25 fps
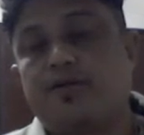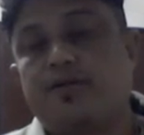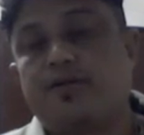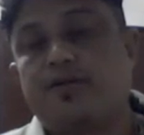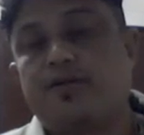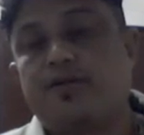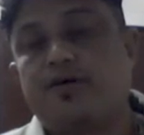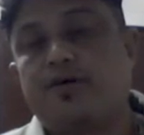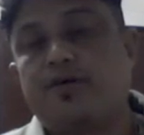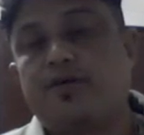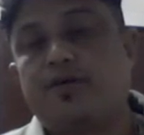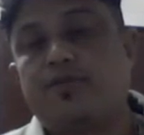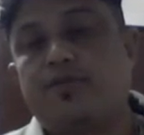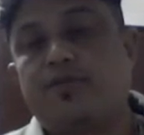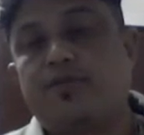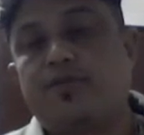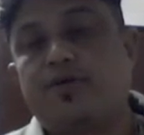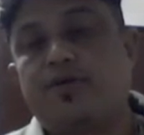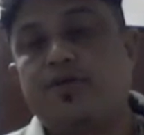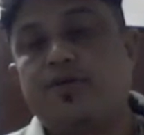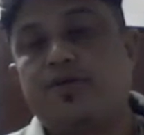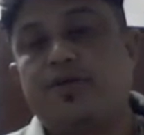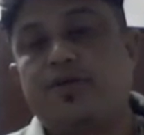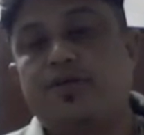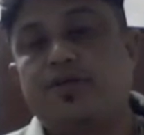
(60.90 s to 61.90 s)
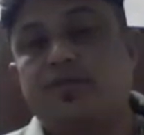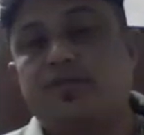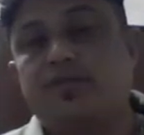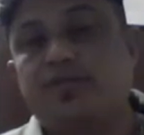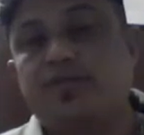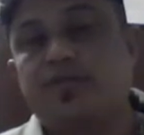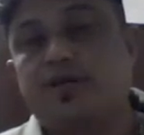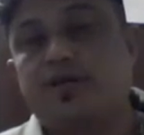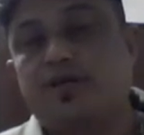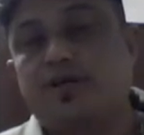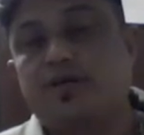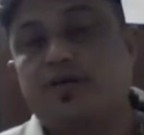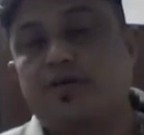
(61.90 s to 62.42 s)
third part is
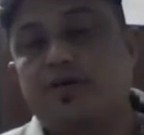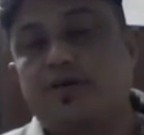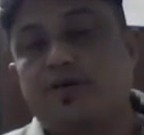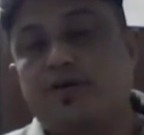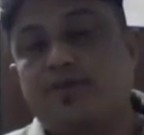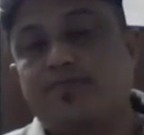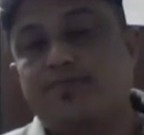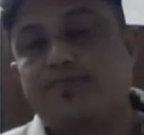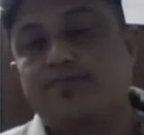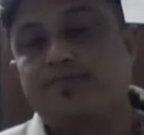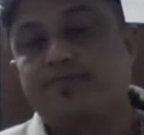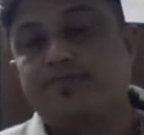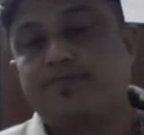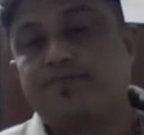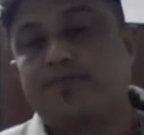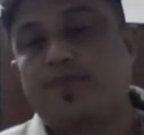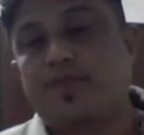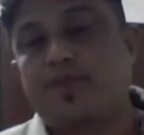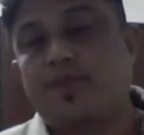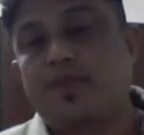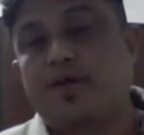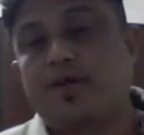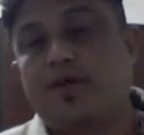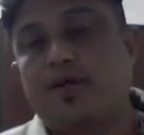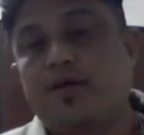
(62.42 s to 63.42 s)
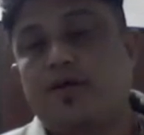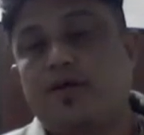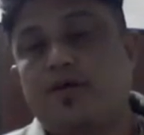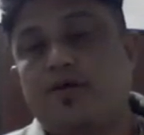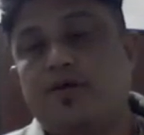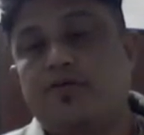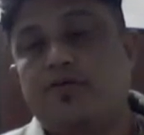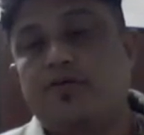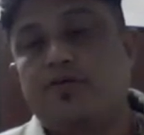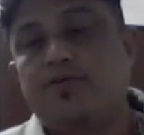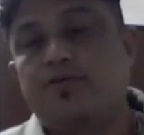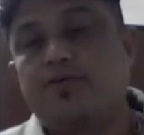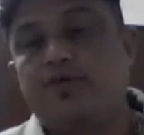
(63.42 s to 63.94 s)
curriculum. So